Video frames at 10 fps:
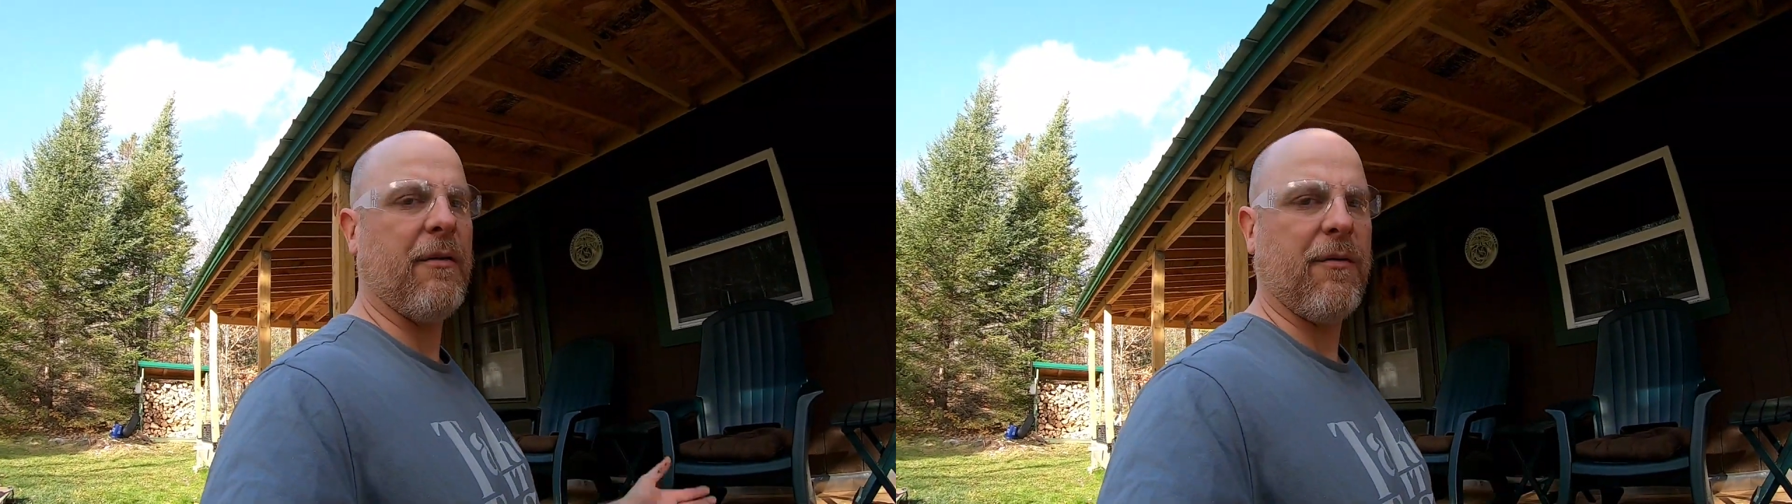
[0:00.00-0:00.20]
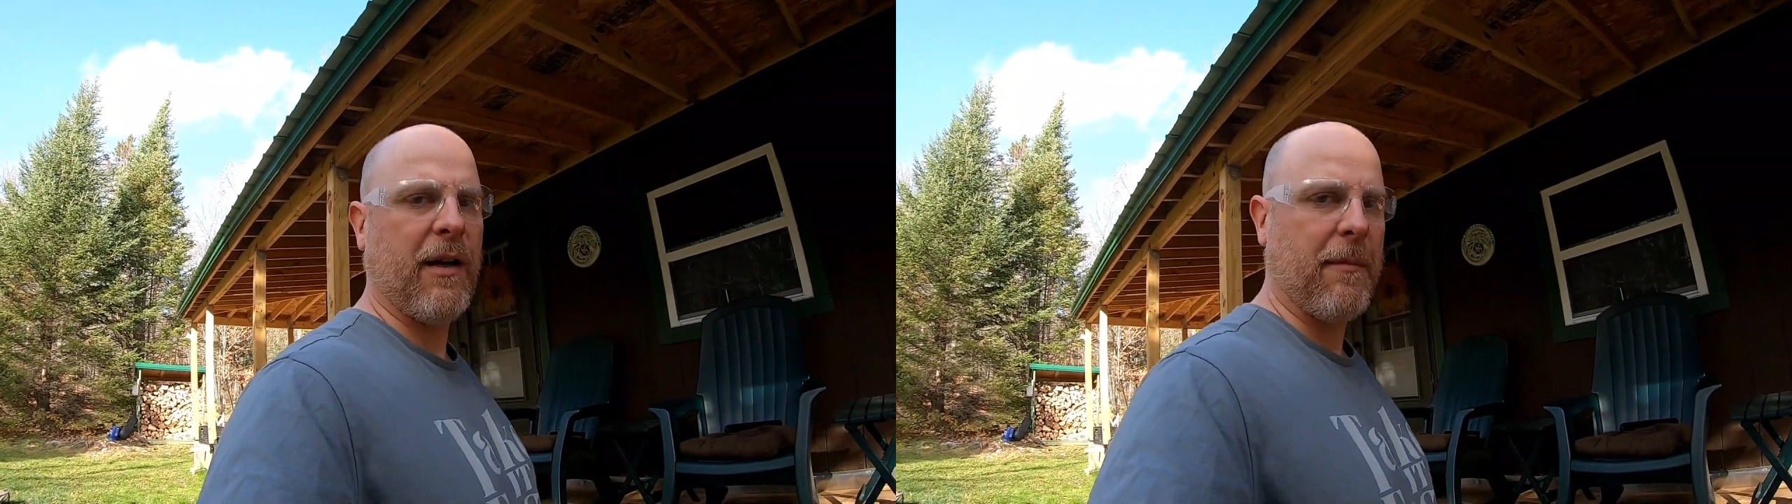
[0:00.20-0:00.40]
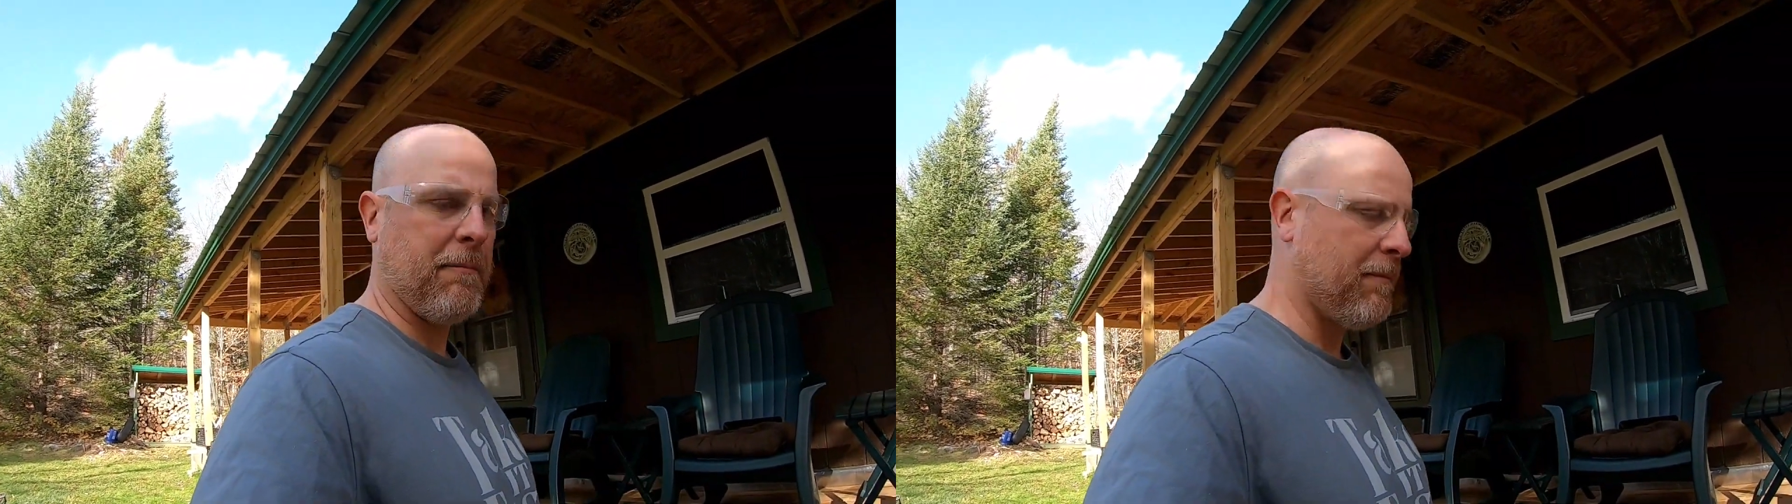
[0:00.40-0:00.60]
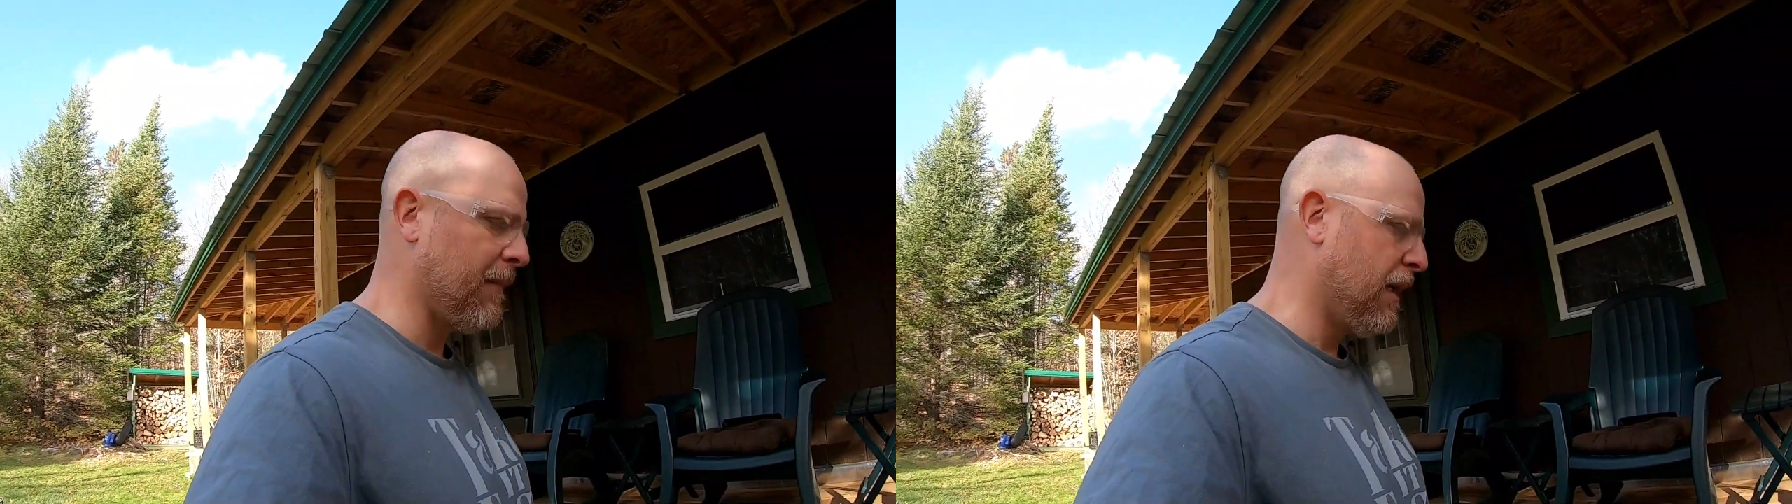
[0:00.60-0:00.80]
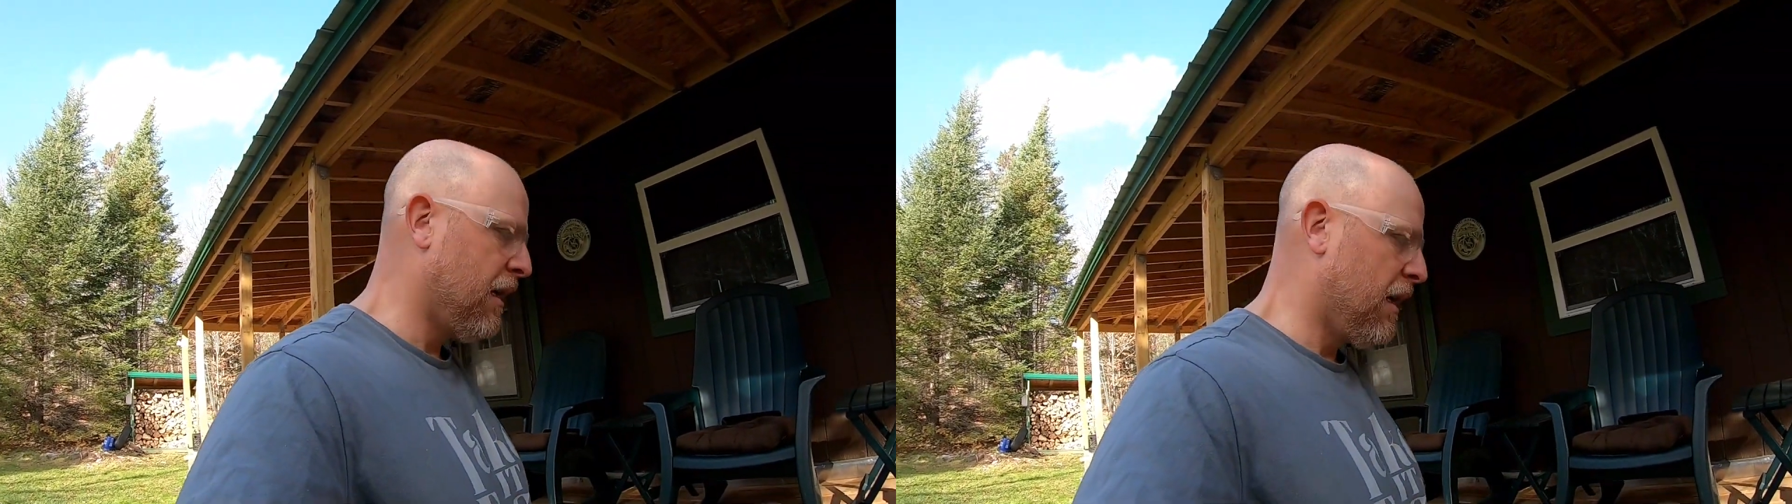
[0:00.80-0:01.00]
frame,
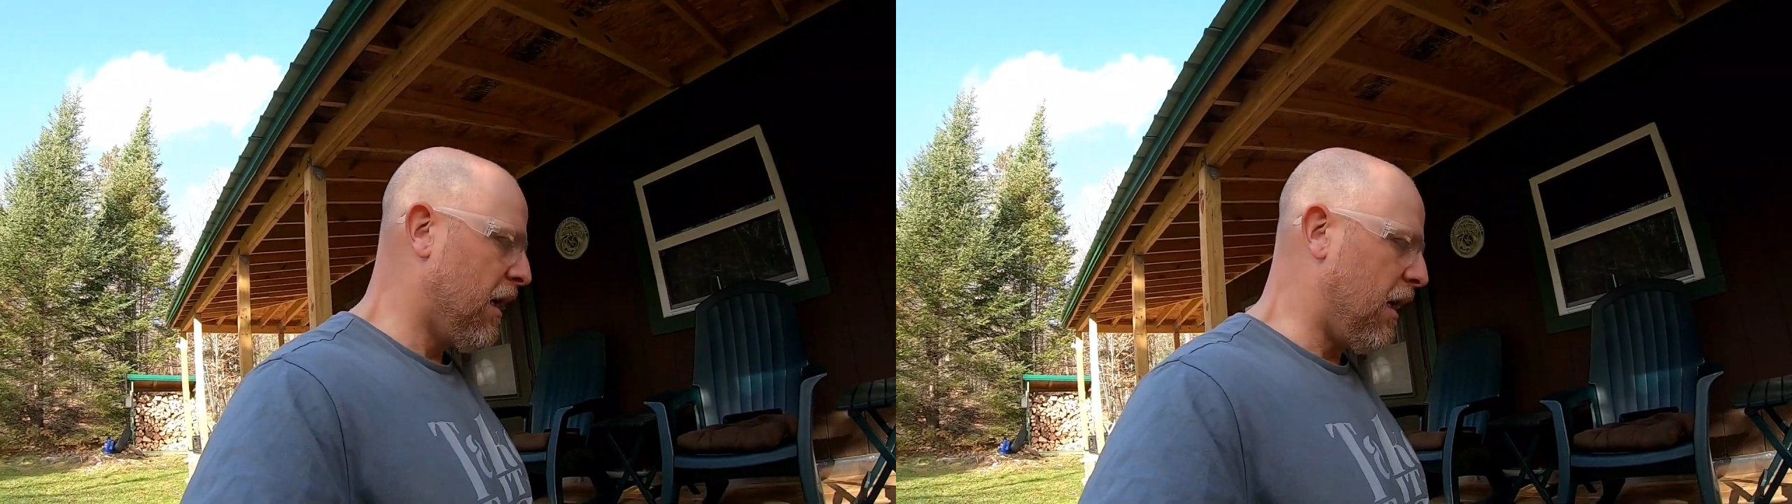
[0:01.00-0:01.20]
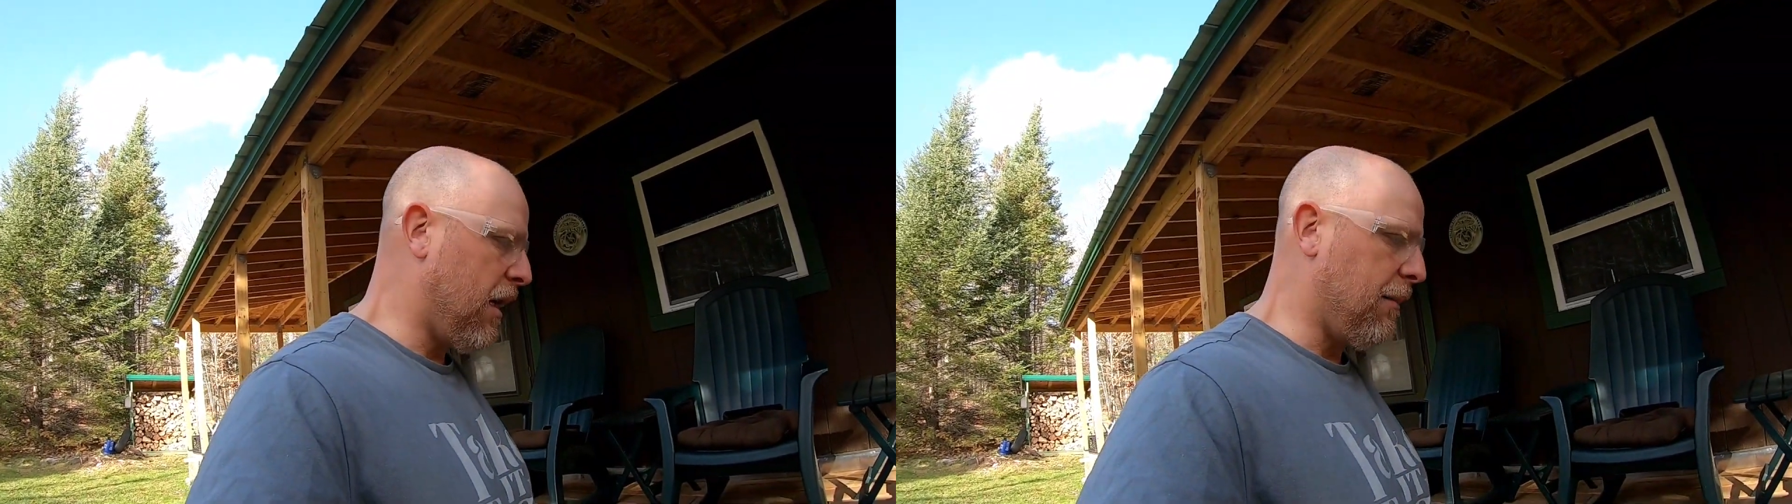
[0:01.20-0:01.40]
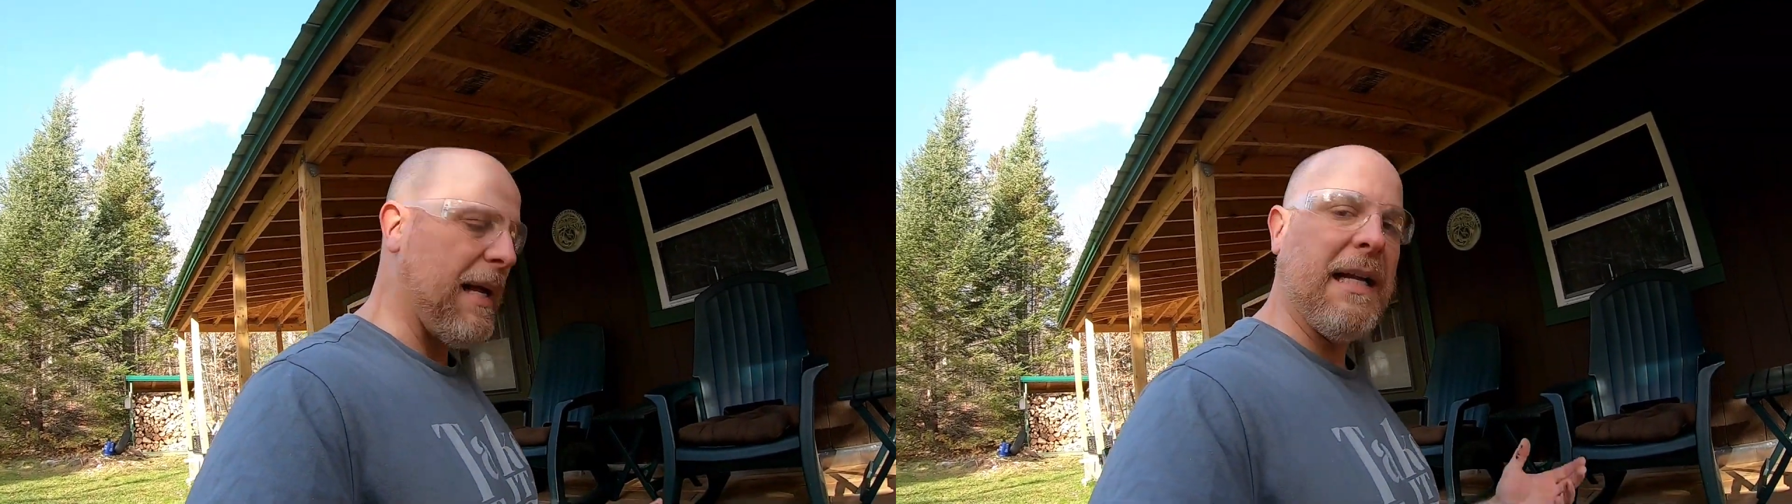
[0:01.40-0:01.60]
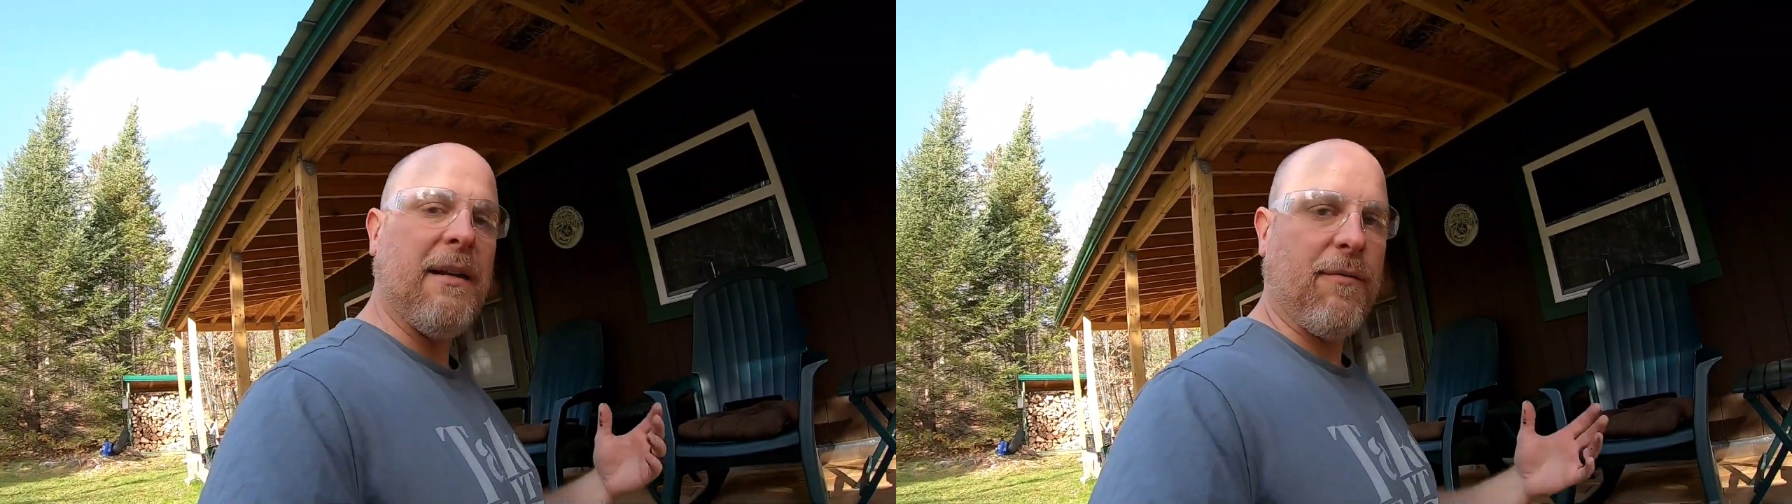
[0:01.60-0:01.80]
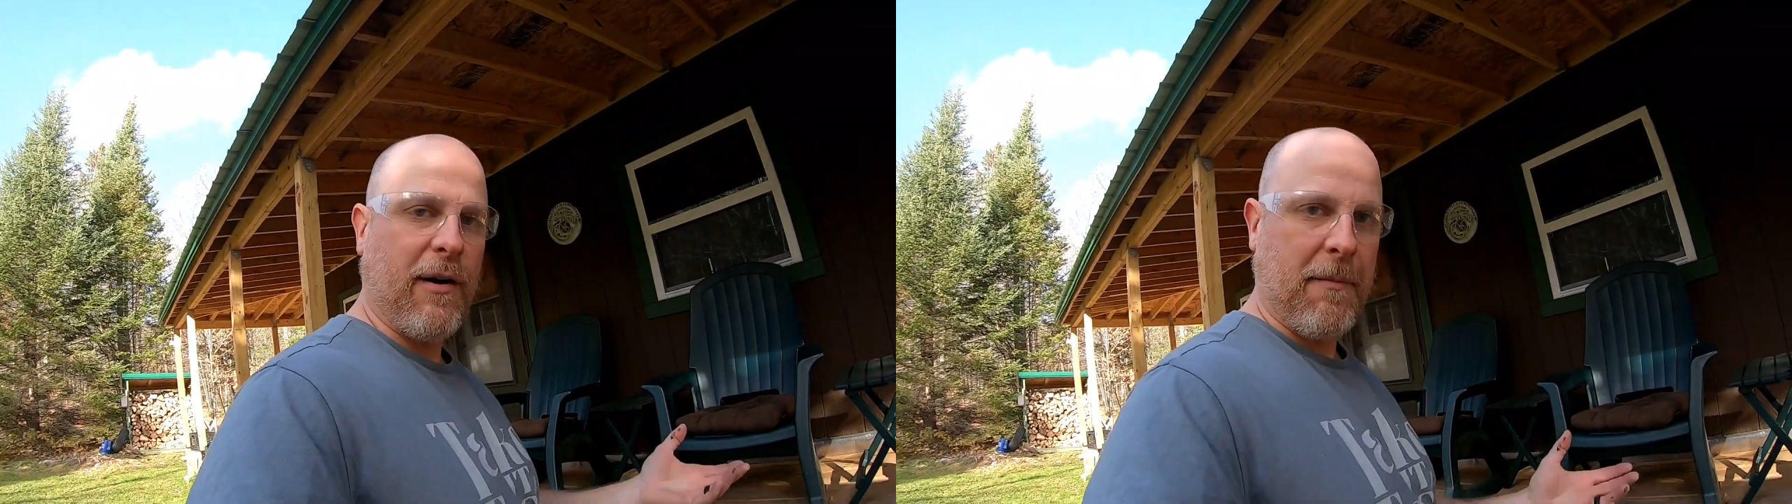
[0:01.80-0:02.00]

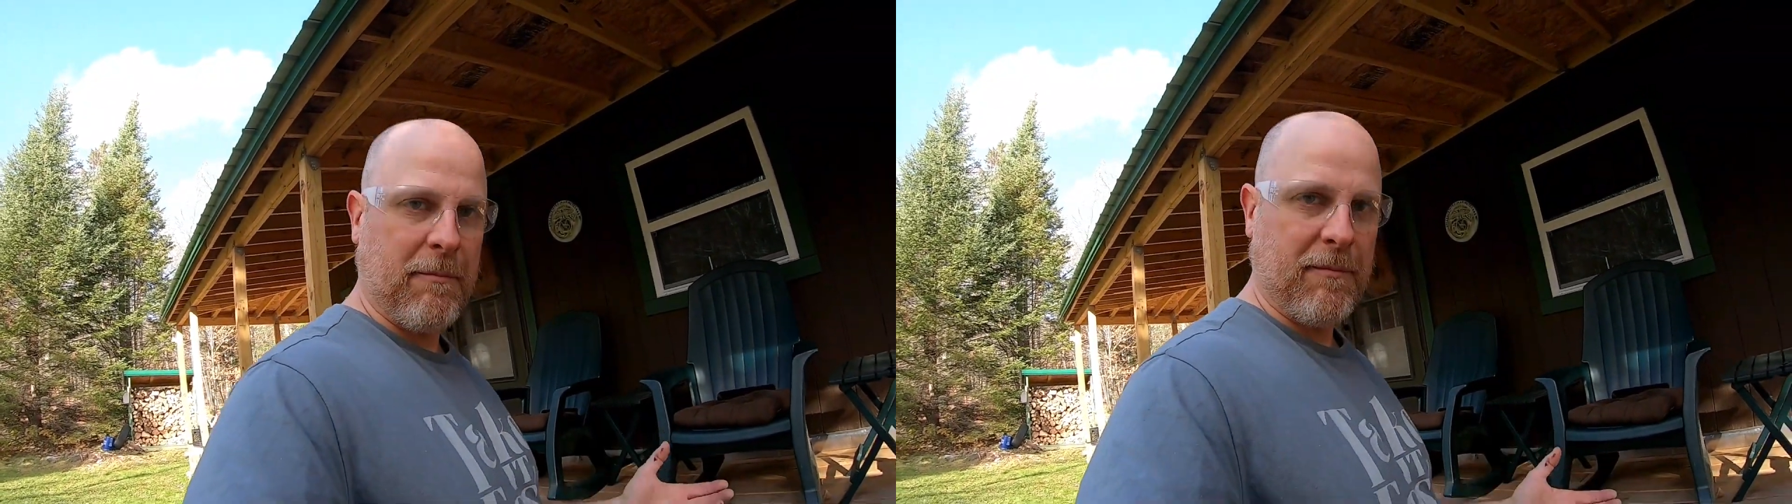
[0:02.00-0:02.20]
any frame.